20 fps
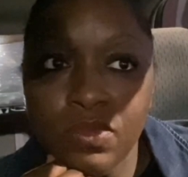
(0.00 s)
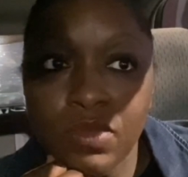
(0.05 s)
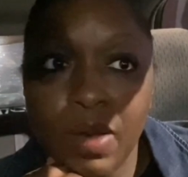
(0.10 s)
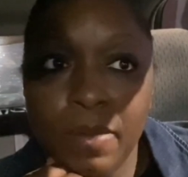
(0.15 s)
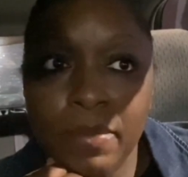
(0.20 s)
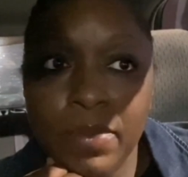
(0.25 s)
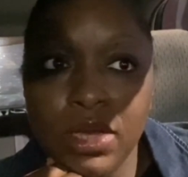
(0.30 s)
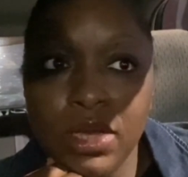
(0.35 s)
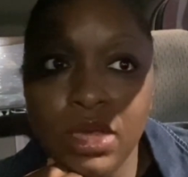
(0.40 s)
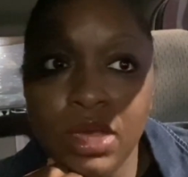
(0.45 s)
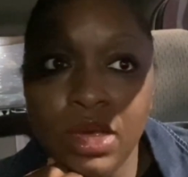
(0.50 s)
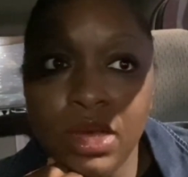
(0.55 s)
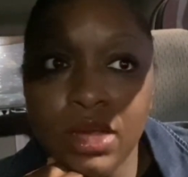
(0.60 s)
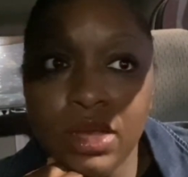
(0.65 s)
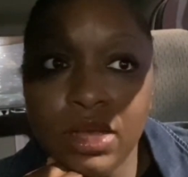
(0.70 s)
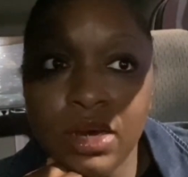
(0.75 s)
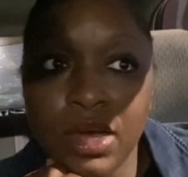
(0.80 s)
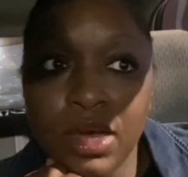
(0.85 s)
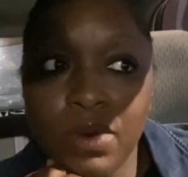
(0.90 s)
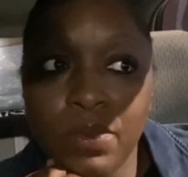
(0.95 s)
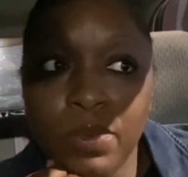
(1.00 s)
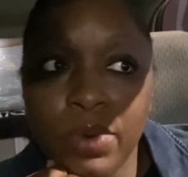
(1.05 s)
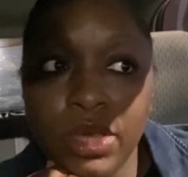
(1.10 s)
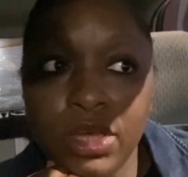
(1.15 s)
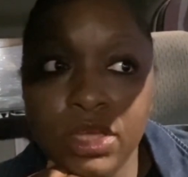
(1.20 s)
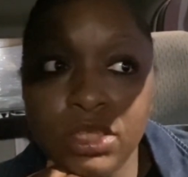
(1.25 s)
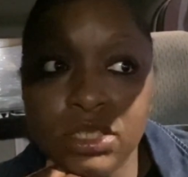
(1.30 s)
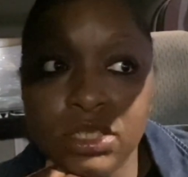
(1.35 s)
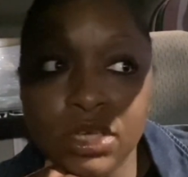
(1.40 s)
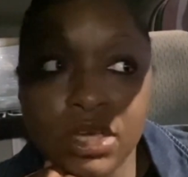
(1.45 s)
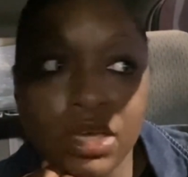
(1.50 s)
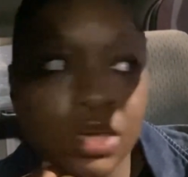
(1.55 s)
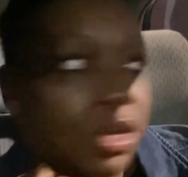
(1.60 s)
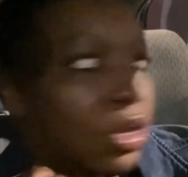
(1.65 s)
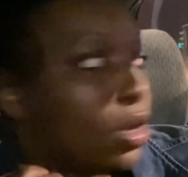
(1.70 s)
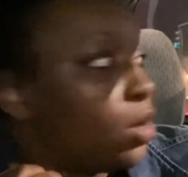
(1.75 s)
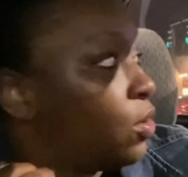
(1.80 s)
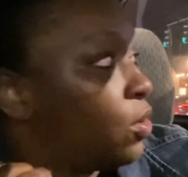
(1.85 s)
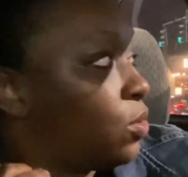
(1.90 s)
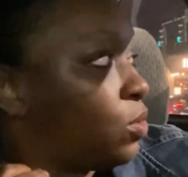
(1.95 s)
But yeah, I cannot wait to get
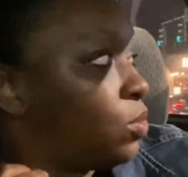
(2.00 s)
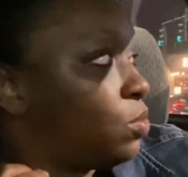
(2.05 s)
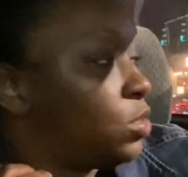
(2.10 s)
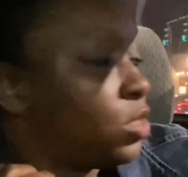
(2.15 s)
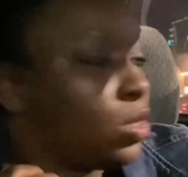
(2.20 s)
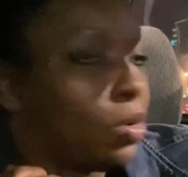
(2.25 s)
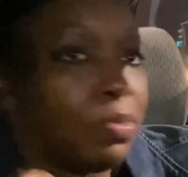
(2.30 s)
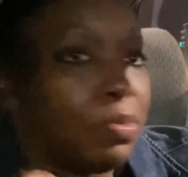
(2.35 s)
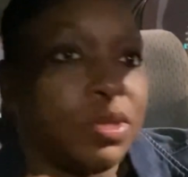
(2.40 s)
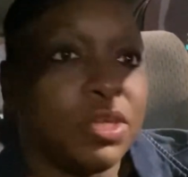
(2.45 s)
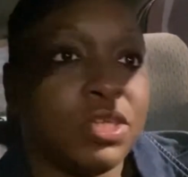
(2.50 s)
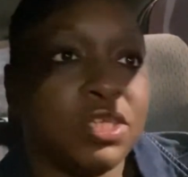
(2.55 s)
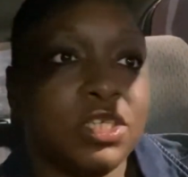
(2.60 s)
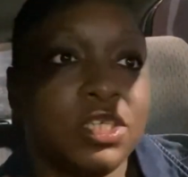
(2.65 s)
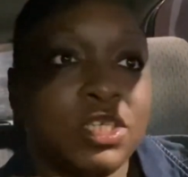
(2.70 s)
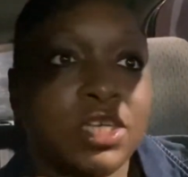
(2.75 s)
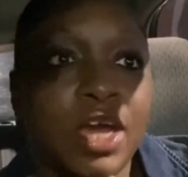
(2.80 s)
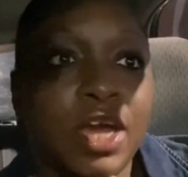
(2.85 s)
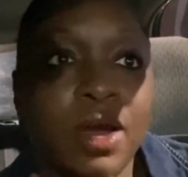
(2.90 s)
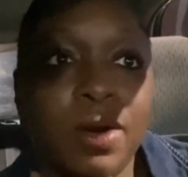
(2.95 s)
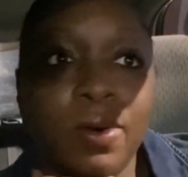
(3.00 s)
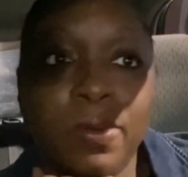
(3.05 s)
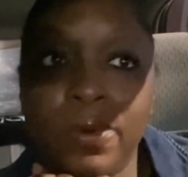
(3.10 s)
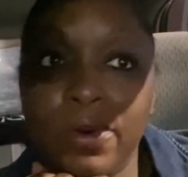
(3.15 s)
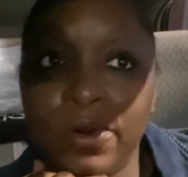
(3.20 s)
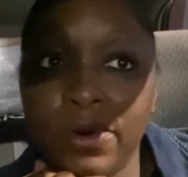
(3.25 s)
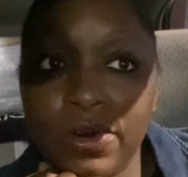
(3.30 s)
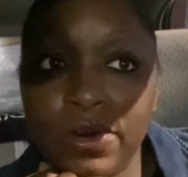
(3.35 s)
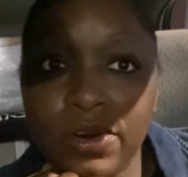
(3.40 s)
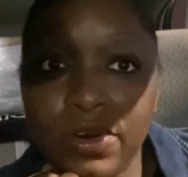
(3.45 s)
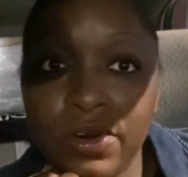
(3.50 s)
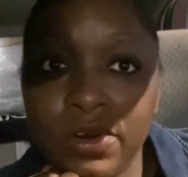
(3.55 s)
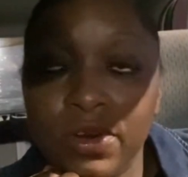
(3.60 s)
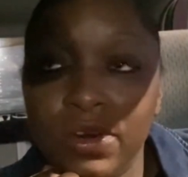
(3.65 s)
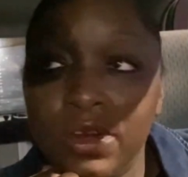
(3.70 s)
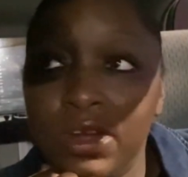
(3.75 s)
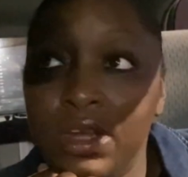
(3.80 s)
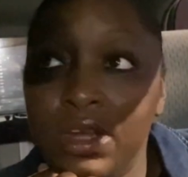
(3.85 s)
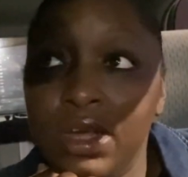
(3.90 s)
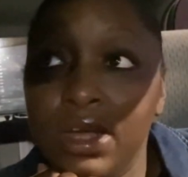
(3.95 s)
home, jump in the shower,
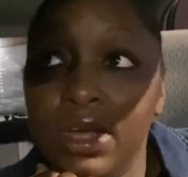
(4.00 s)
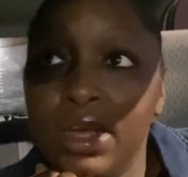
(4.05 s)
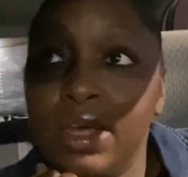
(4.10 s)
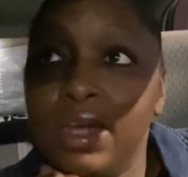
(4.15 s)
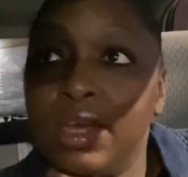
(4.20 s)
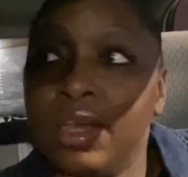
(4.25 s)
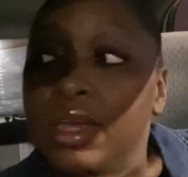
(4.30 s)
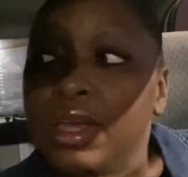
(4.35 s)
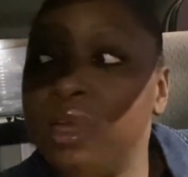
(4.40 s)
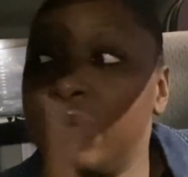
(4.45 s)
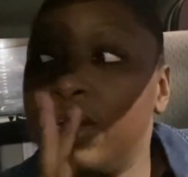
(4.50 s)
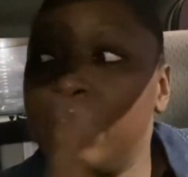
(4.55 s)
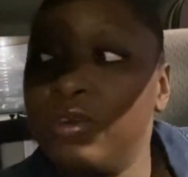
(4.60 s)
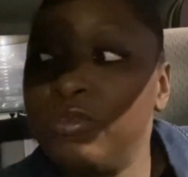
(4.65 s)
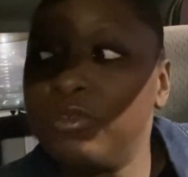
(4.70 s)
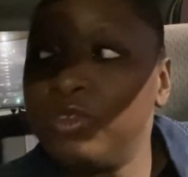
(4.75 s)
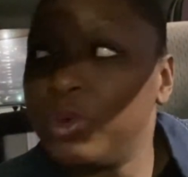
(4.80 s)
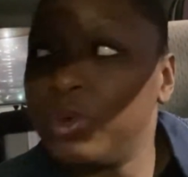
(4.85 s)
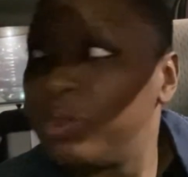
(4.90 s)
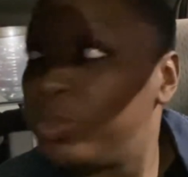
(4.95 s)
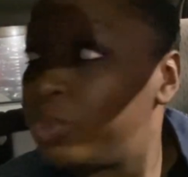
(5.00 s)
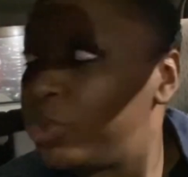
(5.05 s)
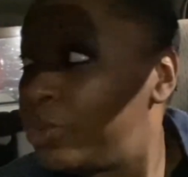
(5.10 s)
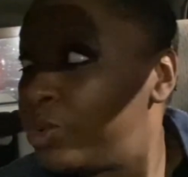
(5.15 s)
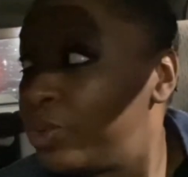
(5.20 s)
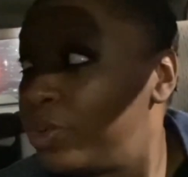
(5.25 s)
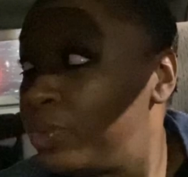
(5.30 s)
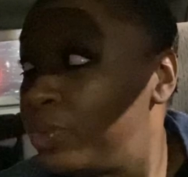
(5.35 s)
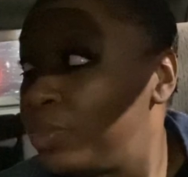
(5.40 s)
get comfortable,